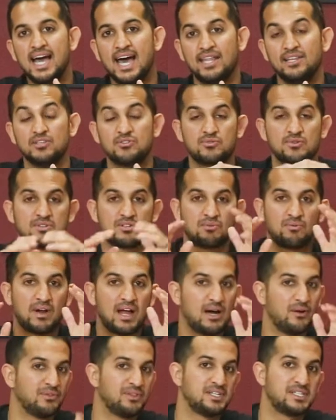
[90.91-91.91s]
And this was
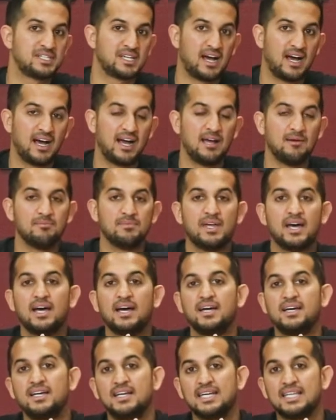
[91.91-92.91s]
around the time
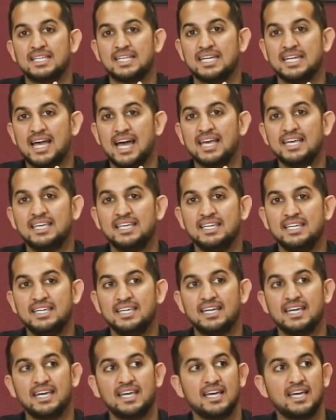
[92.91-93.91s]
that the
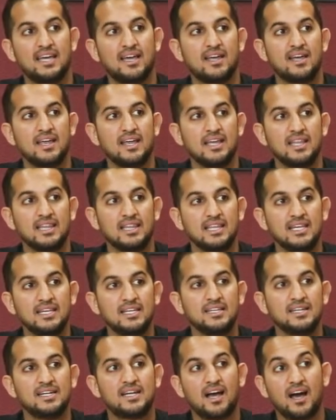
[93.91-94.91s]
Nike
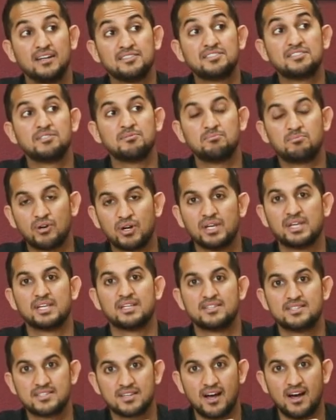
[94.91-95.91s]
Elite custom
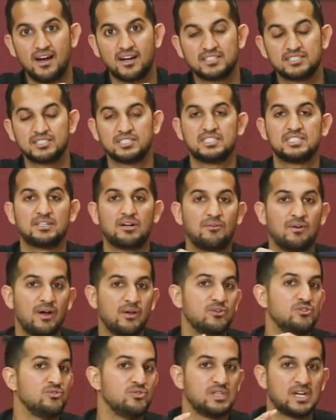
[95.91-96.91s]
printed socks,
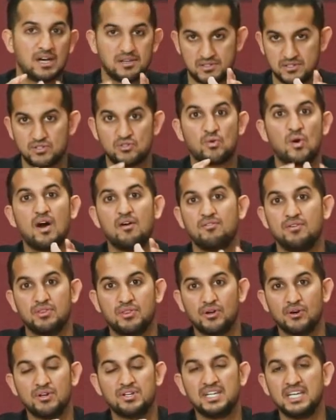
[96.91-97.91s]
around 2012 to
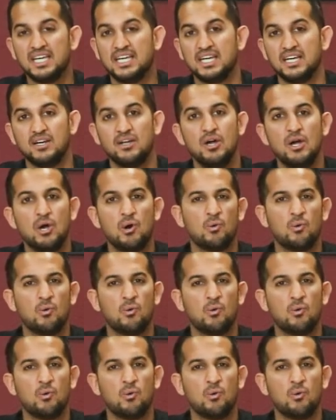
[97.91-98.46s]
13,